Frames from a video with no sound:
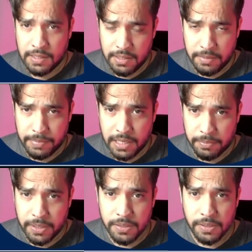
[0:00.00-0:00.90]
the
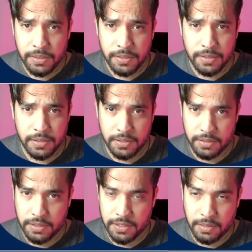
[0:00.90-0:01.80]
parameters.
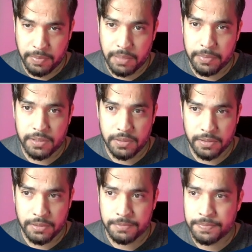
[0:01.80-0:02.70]
These are the parameters.